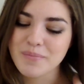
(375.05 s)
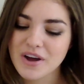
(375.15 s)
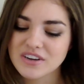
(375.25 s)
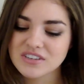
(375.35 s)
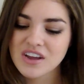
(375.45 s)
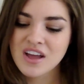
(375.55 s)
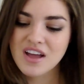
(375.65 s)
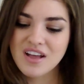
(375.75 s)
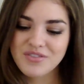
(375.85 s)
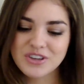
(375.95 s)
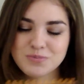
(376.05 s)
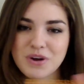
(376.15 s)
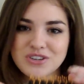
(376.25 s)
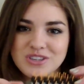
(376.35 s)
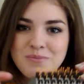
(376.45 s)
but this
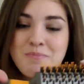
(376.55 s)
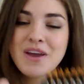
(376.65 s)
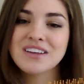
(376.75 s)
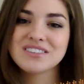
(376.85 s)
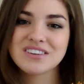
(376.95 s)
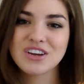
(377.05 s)
brush is amazing.